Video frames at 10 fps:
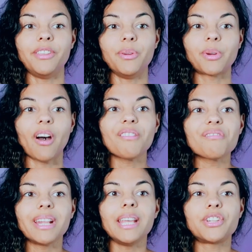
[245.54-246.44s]
you
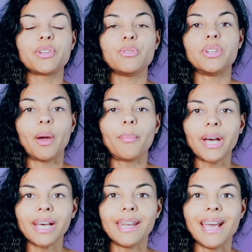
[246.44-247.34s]
can't really choose your
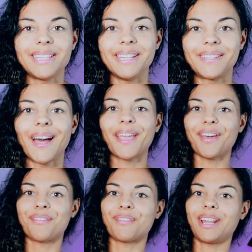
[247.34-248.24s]
number unless it's like
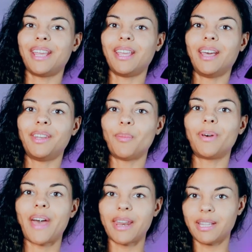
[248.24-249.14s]
a really, a
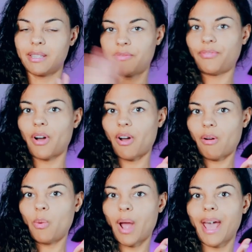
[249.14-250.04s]
number that is
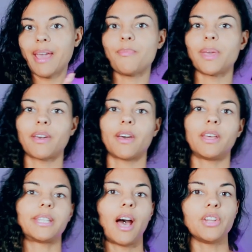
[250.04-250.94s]
far away,
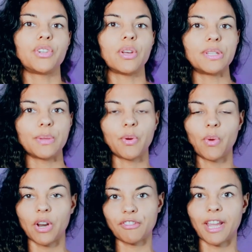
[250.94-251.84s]
because I chose number
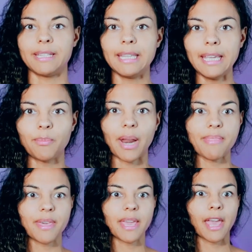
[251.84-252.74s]
one hundred nineteen, but
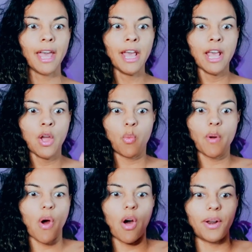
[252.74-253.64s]
I think
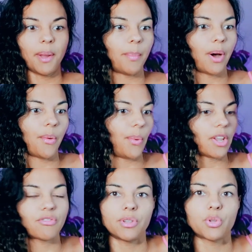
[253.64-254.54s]
we were on number one
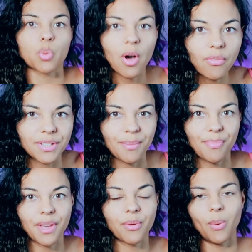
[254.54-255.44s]
hundred twelve or
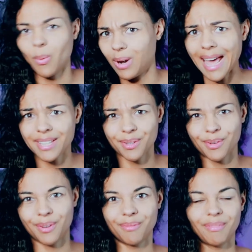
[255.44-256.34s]
something or less,
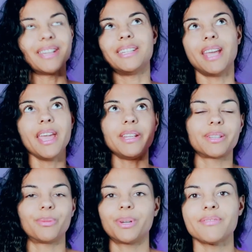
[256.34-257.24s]
or
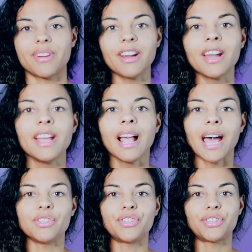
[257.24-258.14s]
ninety-eight or whatever.
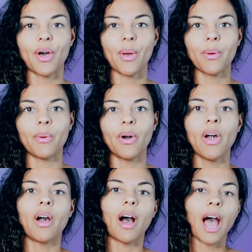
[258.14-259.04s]
And so
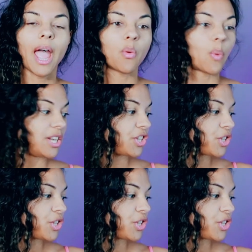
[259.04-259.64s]
I went